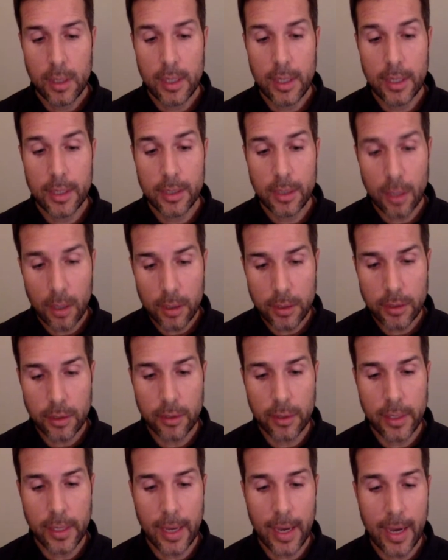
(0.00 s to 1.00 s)
He is
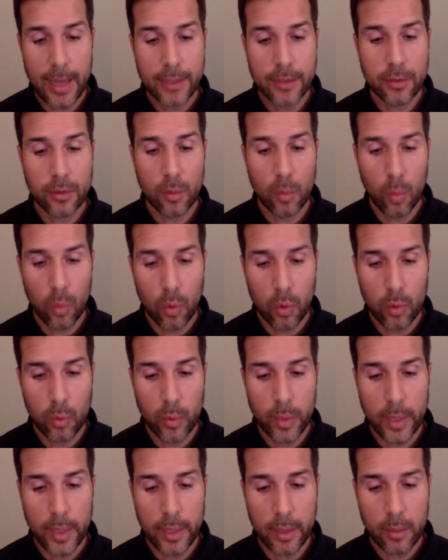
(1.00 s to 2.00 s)
also the Eisner Award
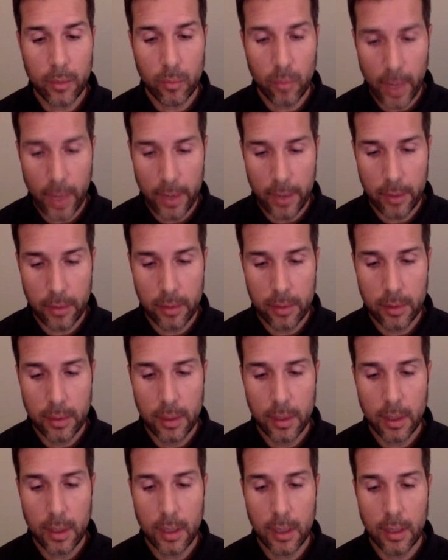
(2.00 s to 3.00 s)
winning writer
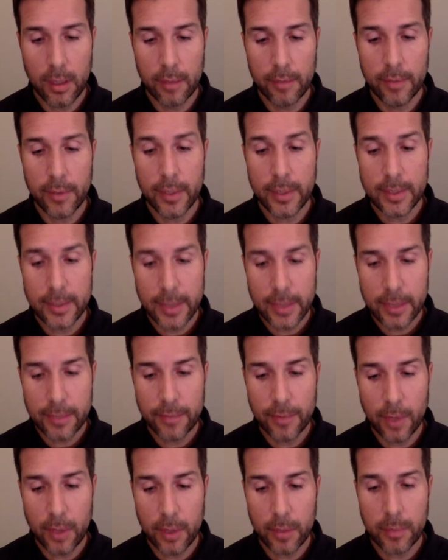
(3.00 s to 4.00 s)
of a six
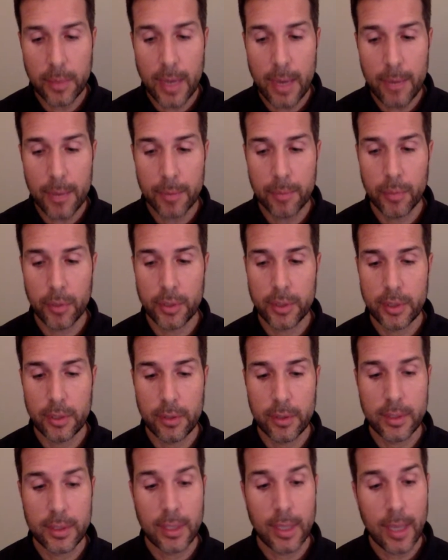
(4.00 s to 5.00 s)
volume comic book
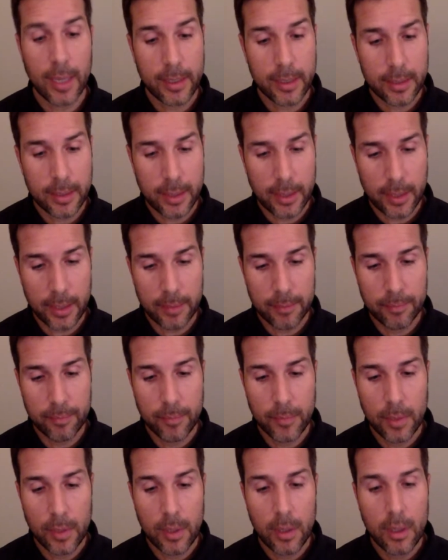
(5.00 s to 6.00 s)
series, Locke and Key.
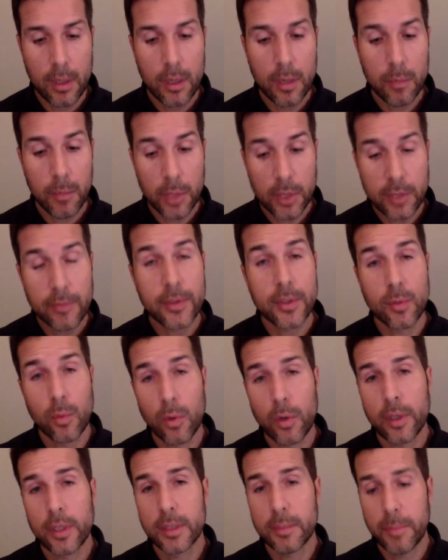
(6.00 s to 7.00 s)
Much of his
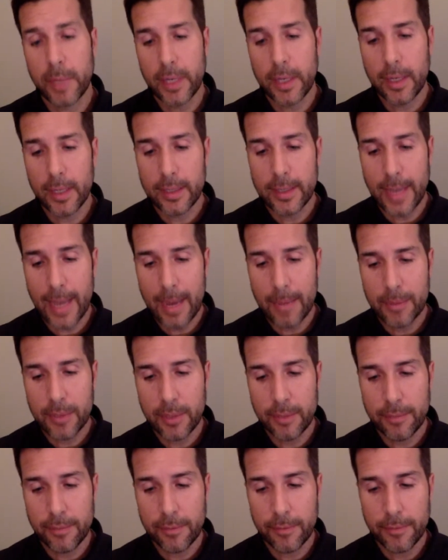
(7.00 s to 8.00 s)
work has been
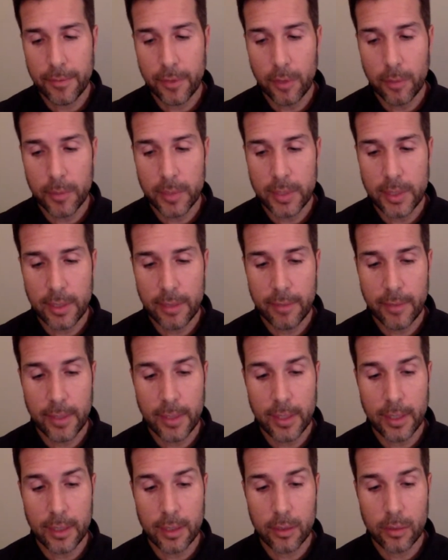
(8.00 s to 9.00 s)
adapted for film and
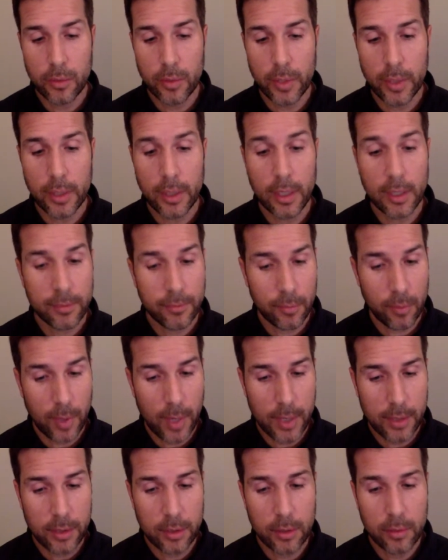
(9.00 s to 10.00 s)
TV, including
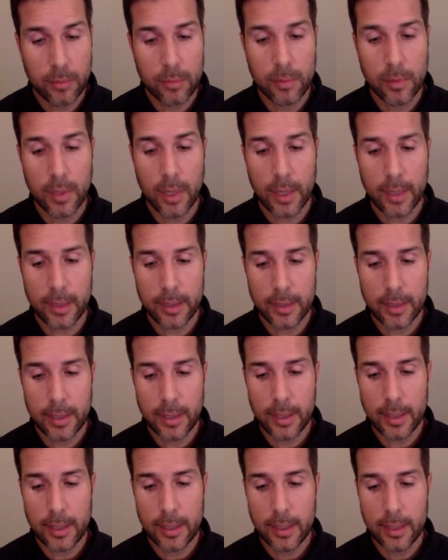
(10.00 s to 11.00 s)
NOS4A2, Locke and
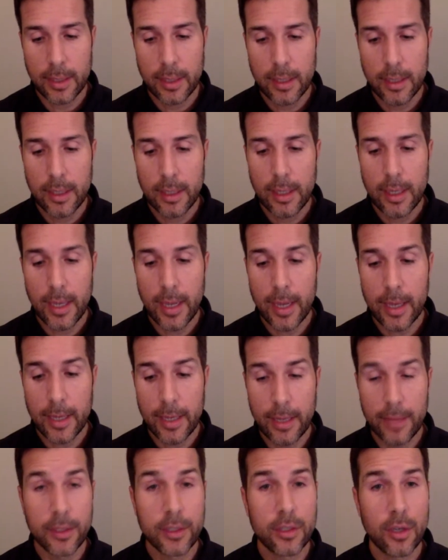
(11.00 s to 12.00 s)
Key, and
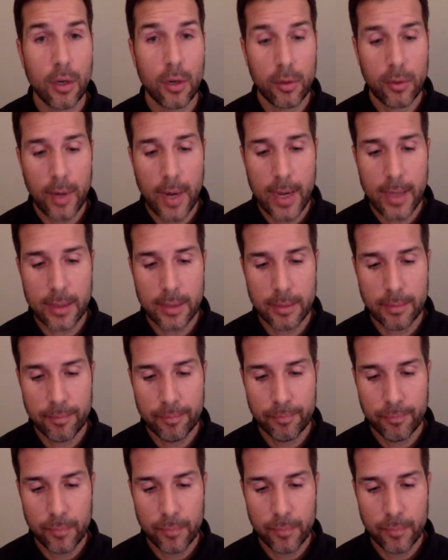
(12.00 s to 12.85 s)
In the Tall Grass.